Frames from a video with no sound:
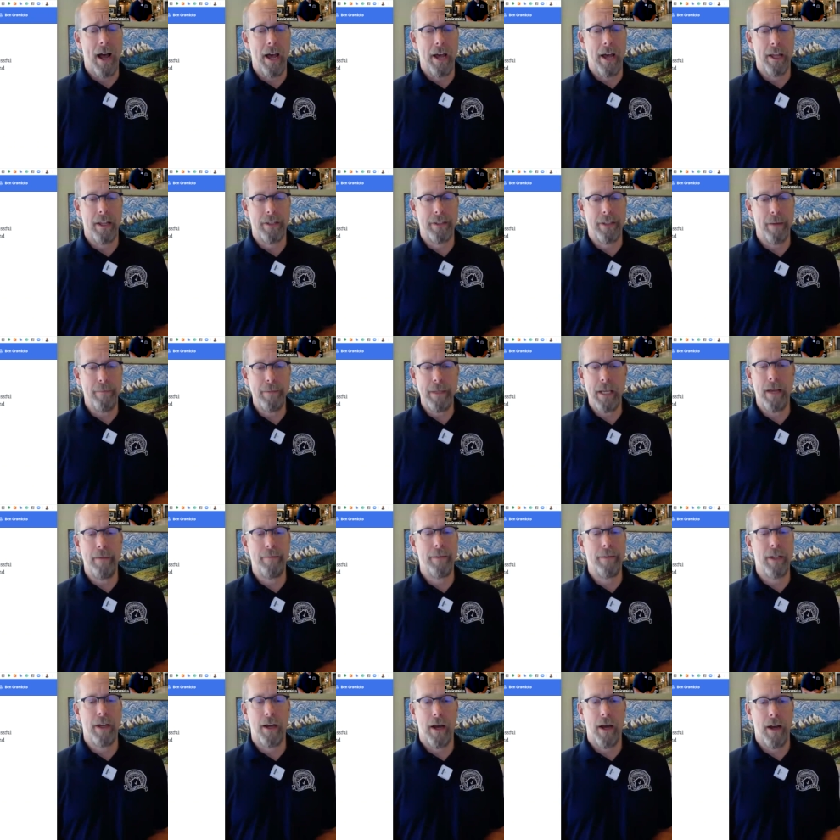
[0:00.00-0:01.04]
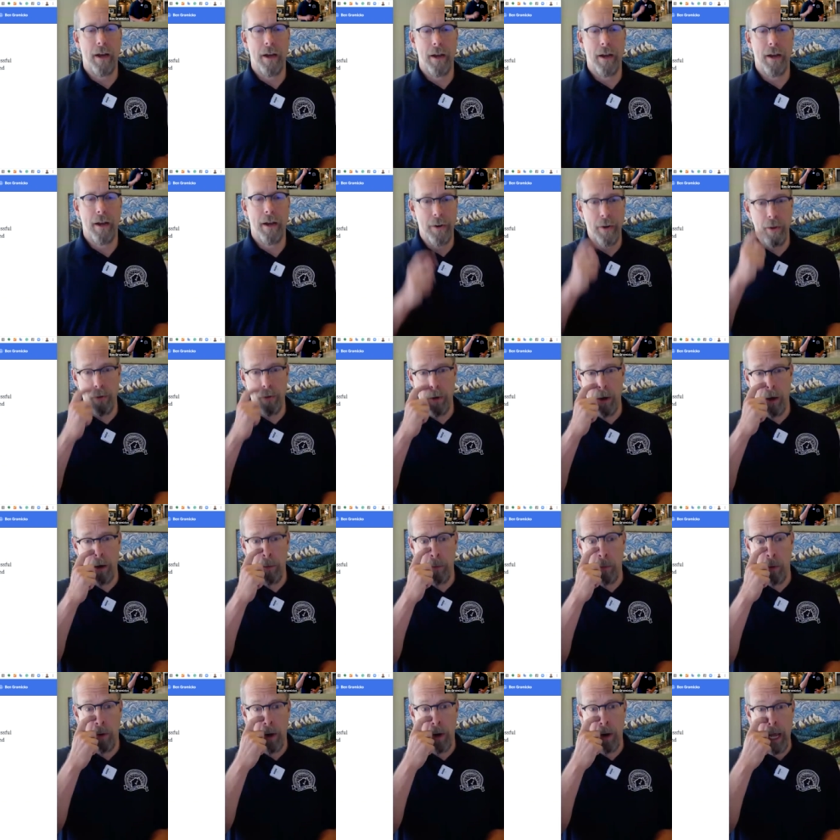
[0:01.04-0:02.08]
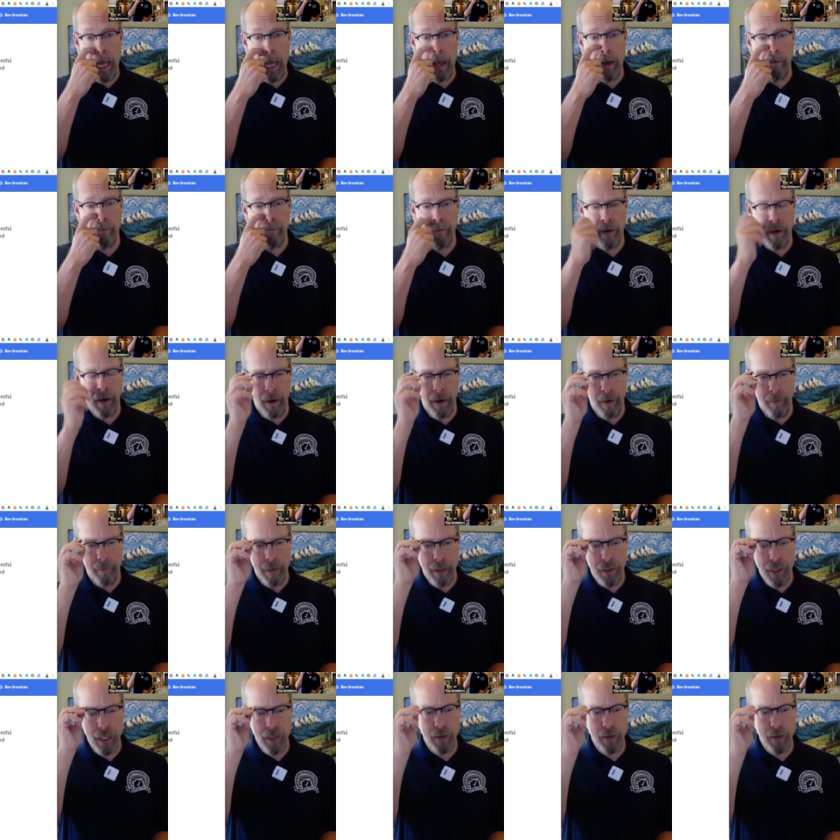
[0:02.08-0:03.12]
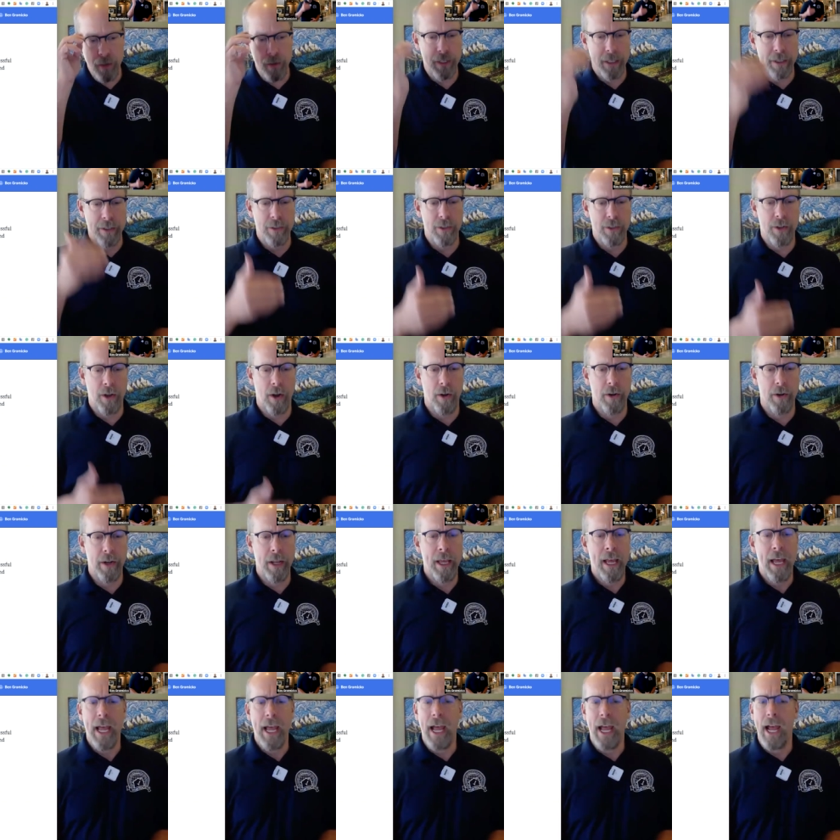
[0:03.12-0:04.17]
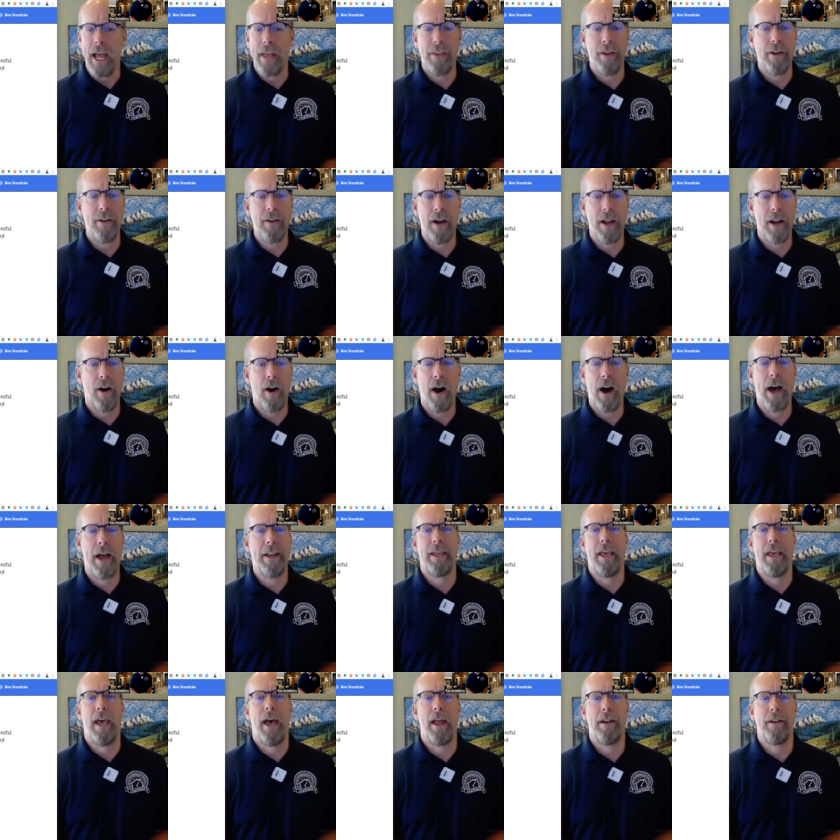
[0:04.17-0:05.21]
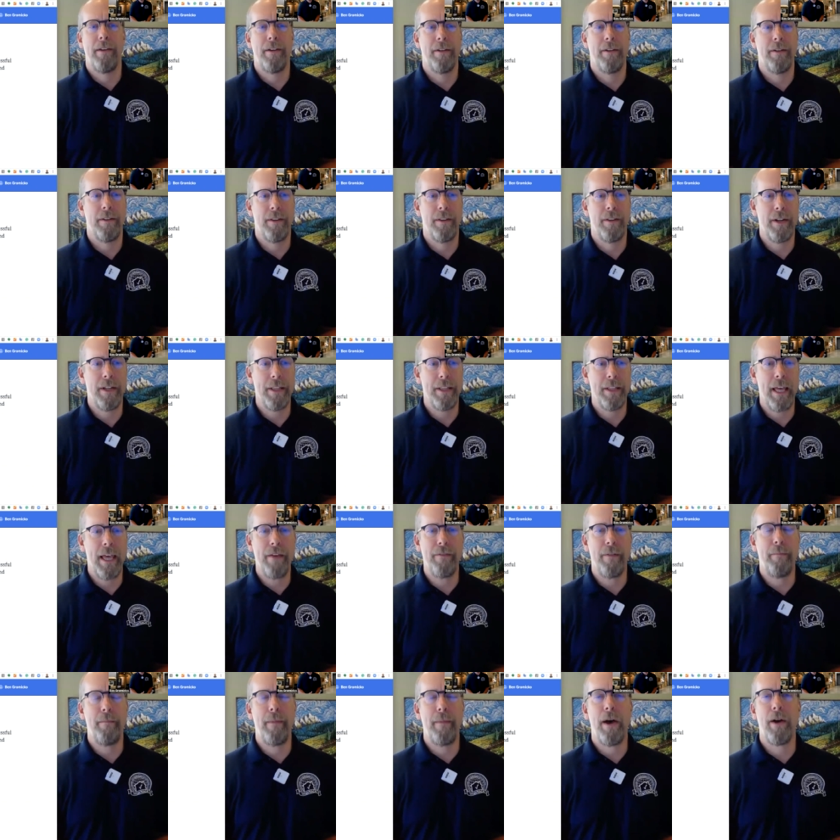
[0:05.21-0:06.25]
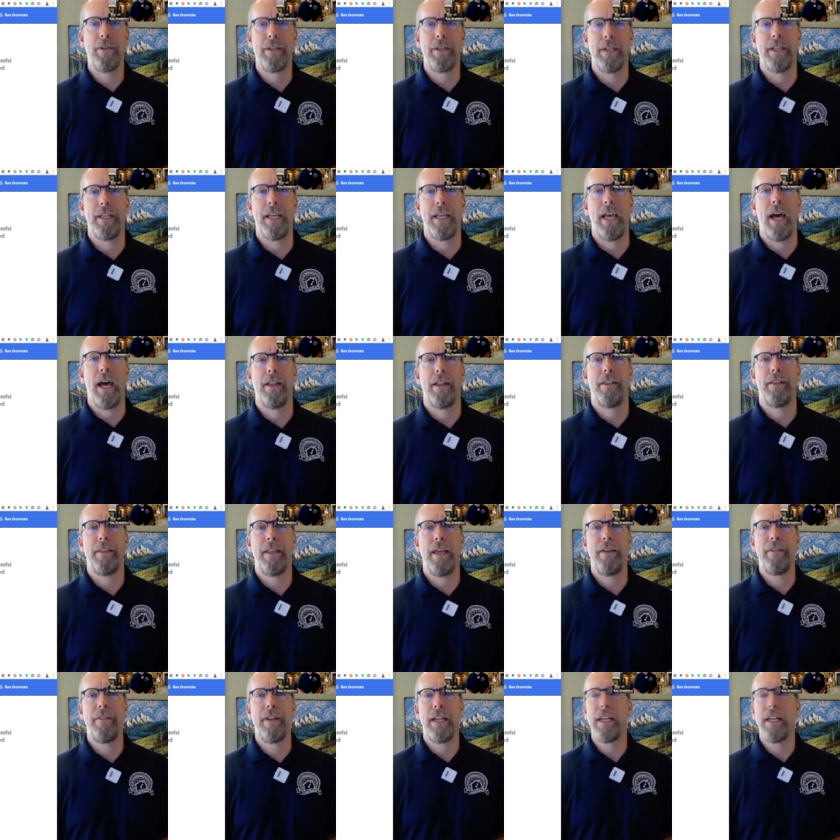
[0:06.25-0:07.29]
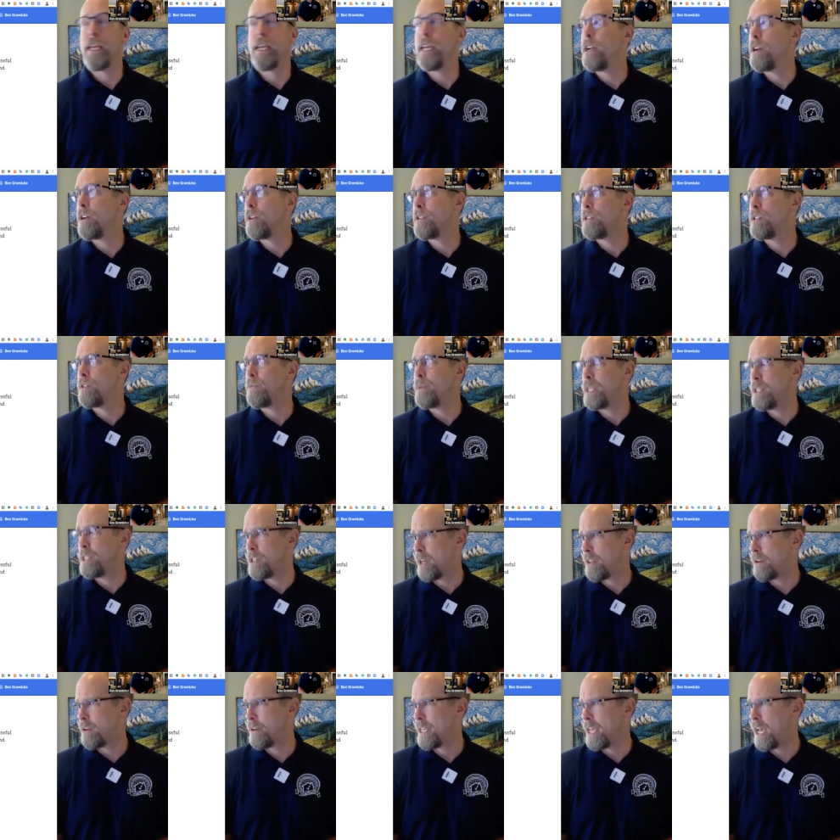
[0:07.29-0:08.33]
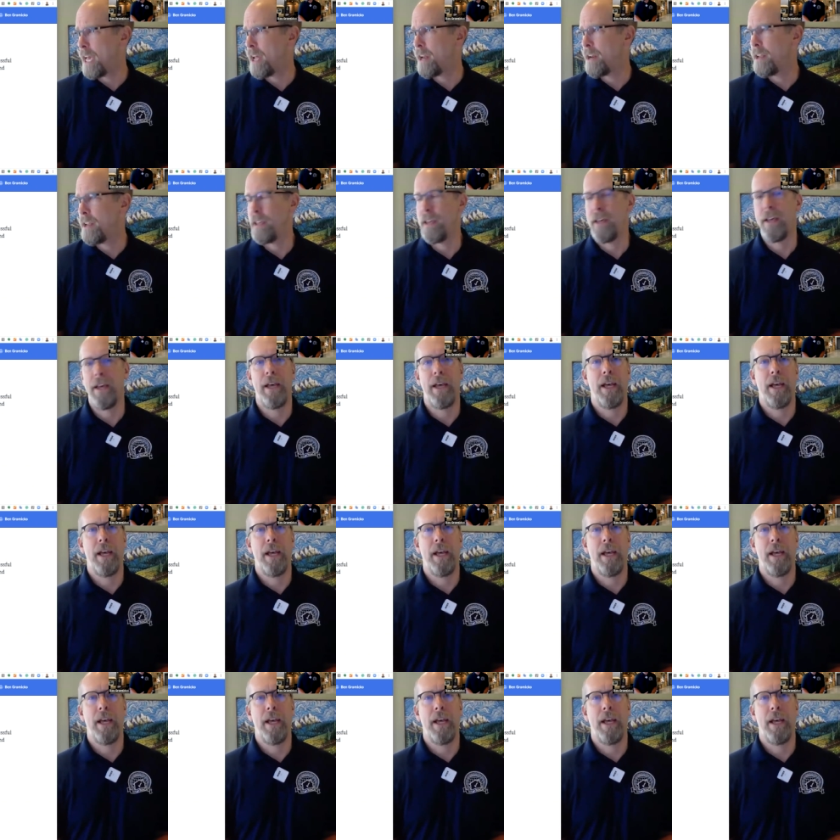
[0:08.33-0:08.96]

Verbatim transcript: sometimes a, a, new home will have um, the shingles installed and they're not hot yet. They haven't melted yet. They haven't adhered to each other yet. And